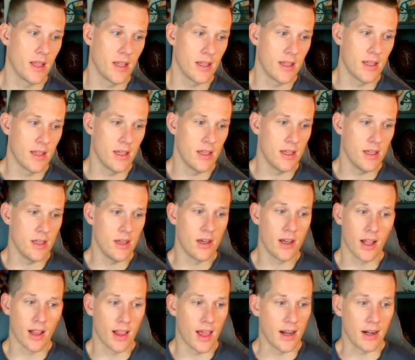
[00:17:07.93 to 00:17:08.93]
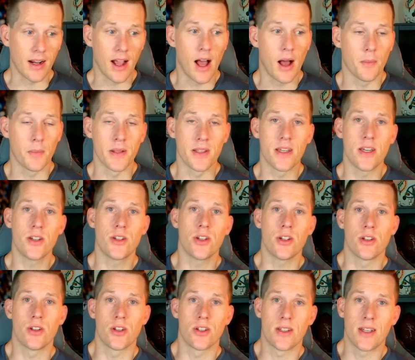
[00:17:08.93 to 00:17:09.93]
you got a lot of
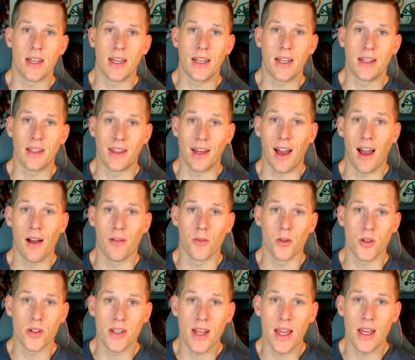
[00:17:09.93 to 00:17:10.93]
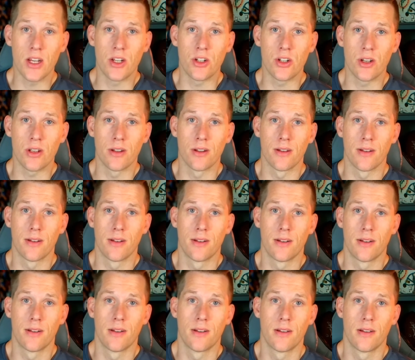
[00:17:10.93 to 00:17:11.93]
competition just to get into the conversation.
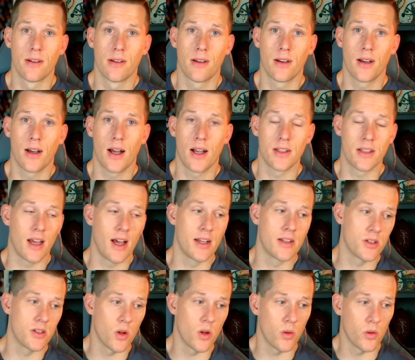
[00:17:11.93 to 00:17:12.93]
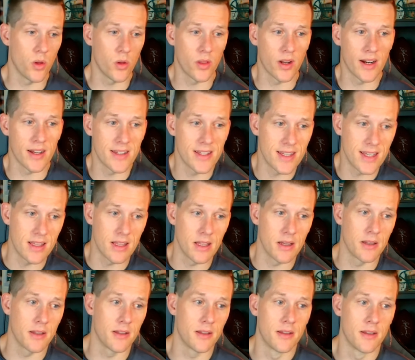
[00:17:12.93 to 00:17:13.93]
I just don't know that I see
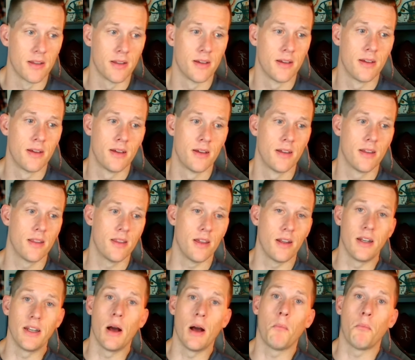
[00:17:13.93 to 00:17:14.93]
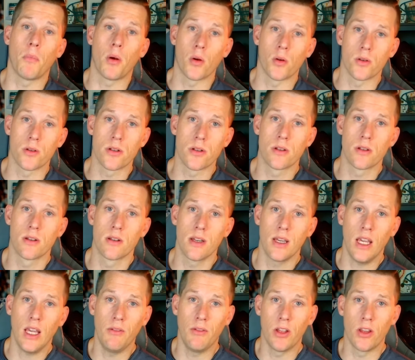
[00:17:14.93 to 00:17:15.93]
the numbers,
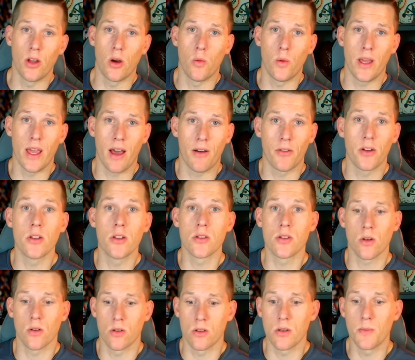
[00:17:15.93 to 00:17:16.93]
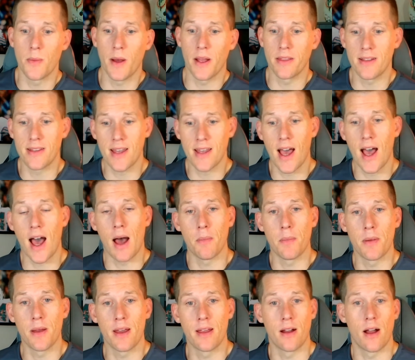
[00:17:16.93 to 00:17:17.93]
even though we have concerns about the
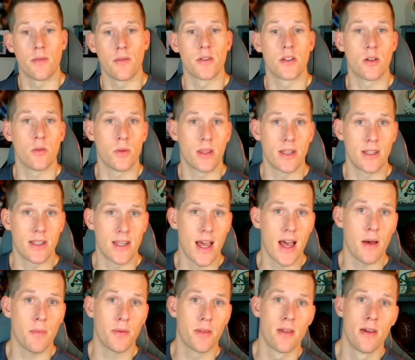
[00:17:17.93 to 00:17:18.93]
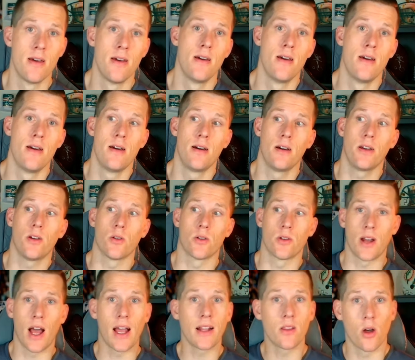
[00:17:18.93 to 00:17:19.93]
top. And obviously with the depth, your
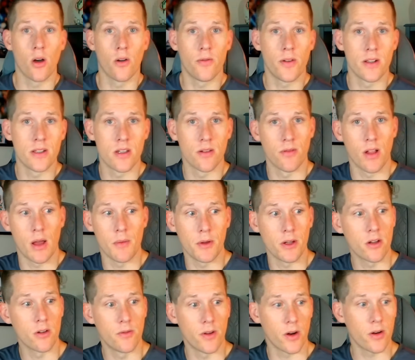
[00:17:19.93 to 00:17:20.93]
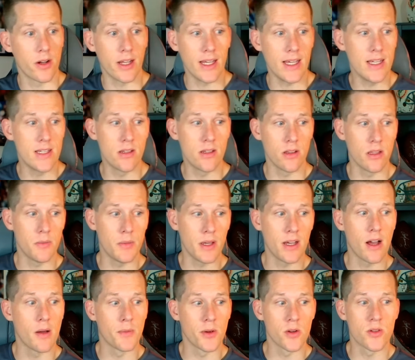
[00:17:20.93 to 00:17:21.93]
9th offensive lineman could very easily
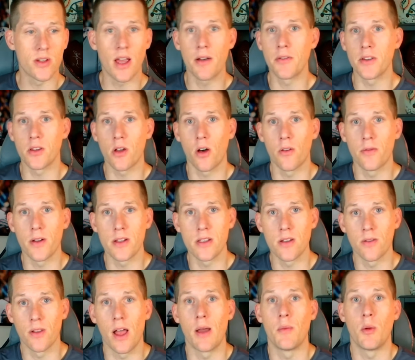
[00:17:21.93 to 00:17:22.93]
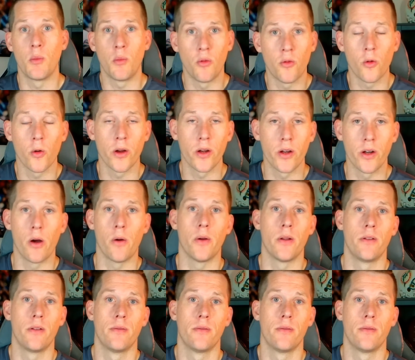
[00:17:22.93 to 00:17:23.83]
become your 7th offensive lineman before you know it.